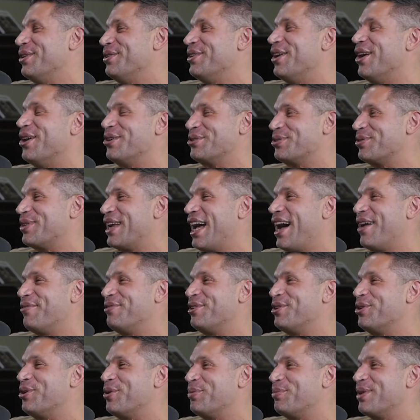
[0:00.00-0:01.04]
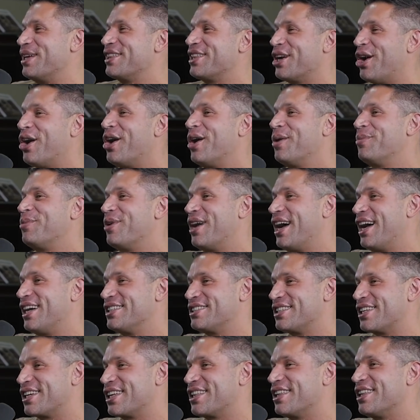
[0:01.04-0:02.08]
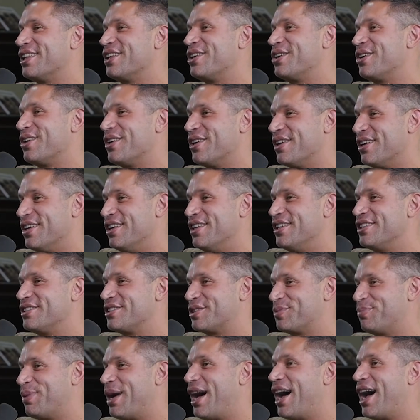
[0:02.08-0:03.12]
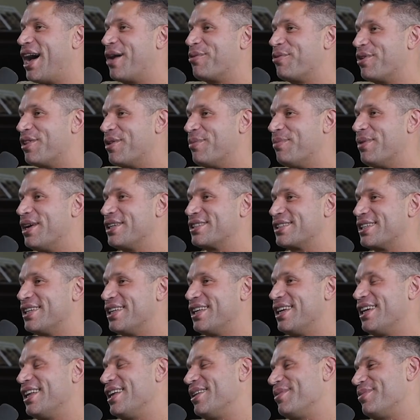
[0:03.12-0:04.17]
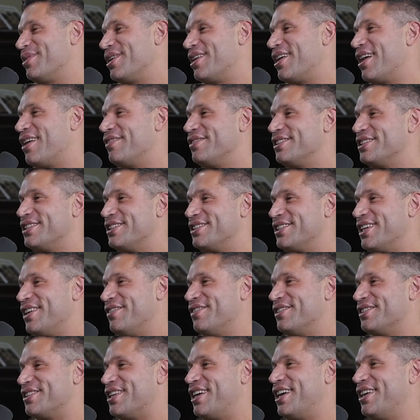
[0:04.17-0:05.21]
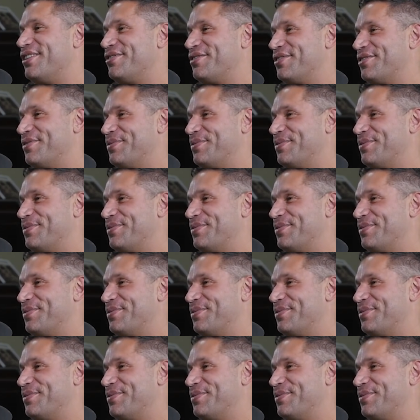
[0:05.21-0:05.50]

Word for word: Who knows what happened to him, but the armor has like a little spot where the musket hit it, but it obviously saved his life.